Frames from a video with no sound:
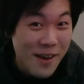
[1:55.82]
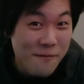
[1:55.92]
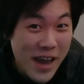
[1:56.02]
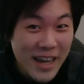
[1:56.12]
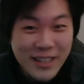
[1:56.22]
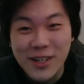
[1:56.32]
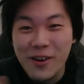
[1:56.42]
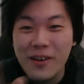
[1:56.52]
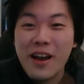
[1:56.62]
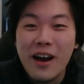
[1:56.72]
invade
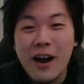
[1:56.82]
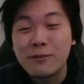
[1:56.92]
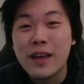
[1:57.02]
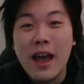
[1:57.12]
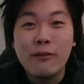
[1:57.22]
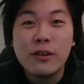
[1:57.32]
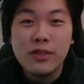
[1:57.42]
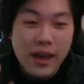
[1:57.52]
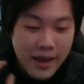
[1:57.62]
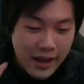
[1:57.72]
you after
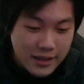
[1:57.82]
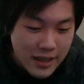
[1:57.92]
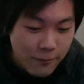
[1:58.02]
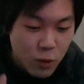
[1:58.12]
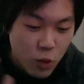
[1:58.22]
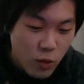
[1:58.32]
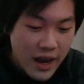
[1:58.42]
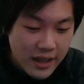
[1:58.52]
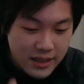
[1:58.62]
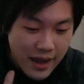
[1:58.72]
everything except for
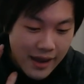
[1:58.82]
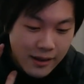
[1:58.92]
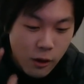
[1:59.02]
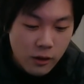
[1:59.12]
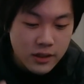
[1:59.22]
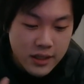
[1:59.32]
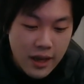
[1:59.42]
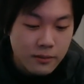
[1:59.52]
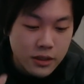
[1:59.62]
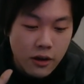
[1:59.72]
raids and
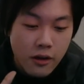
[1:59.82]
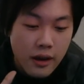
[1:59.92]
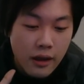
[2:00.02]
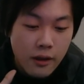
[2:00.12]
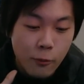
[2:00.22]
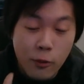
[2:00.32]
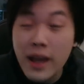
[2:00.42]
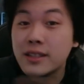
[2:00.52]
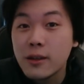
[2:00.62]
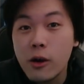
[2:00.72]
colosseums. So
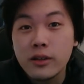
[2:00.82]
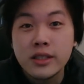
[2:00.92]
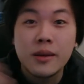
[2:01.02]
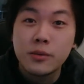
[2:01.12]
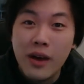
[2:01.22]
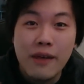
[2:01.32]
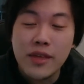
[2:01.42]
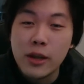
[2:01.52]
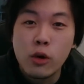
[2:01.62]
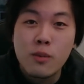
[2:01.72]
raids and colosseums will have
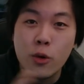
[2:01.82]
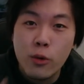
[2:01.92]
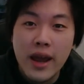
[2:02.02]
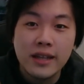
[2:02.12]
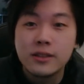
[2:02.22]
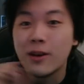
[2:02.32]
their normal raids or